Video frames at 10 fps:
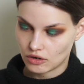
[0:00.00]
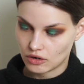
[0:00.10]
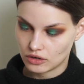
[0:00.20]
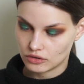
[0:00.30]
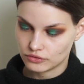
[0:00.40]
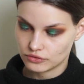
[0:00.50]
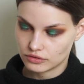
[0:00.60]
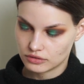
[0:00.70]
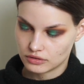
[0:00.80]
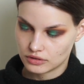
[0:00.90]

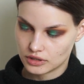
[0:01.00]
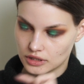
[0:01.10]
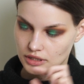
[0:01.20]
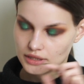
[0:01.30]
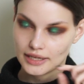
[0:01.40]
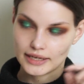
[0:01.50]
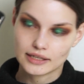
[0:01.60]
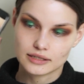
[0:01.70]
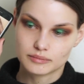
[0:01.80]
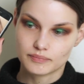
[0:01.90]
of like